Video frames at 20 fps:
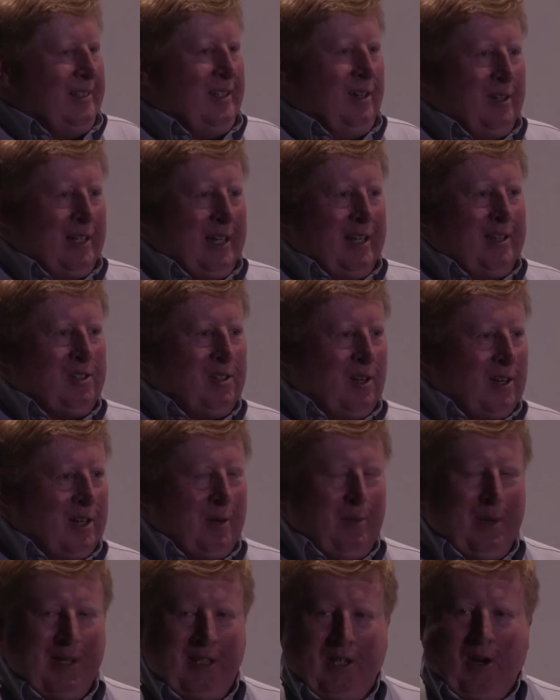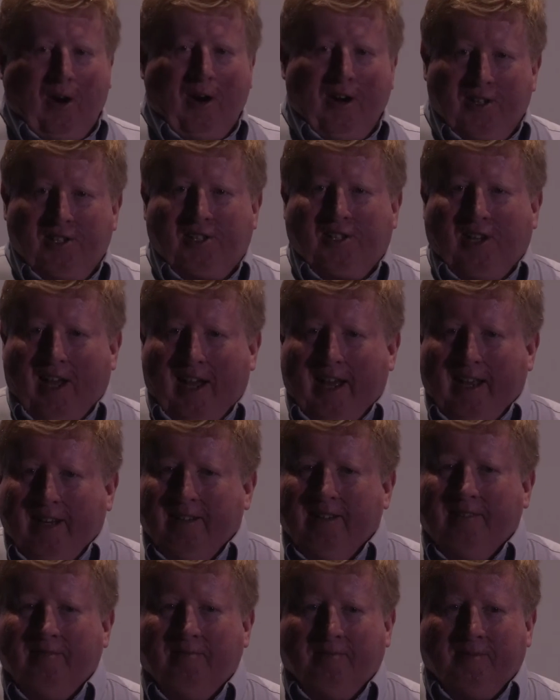again, talking about the art
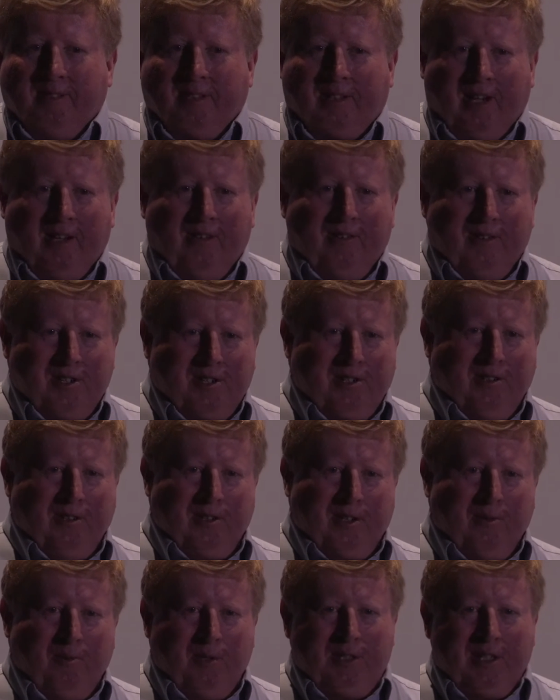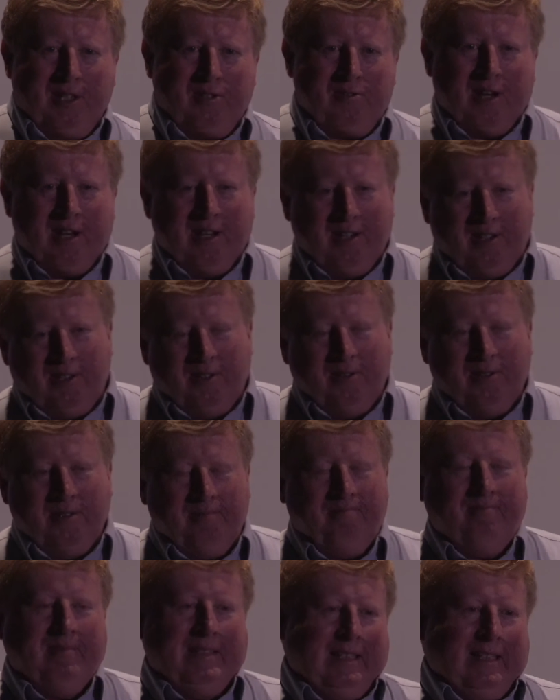side, the colorists look at what they try to do,
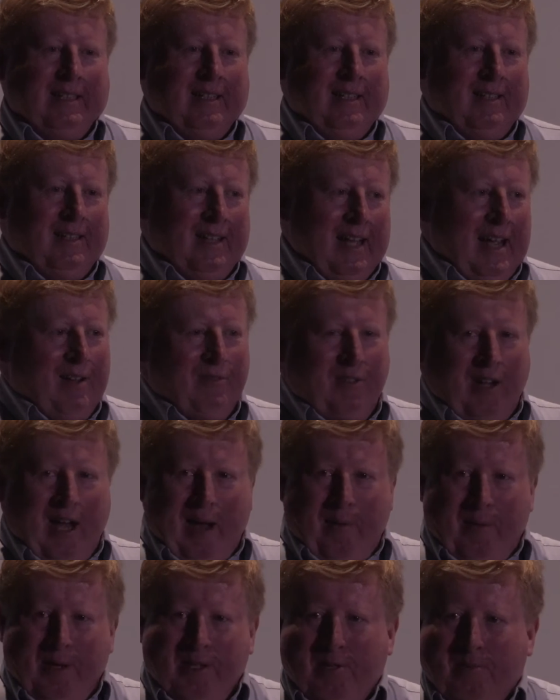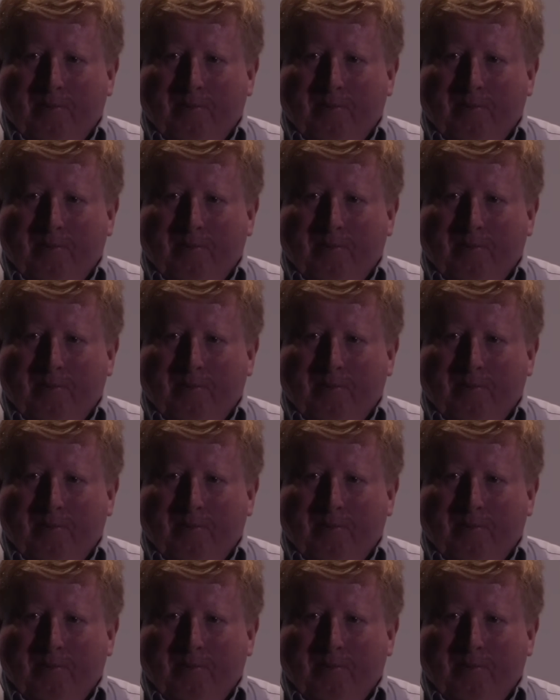and they have comments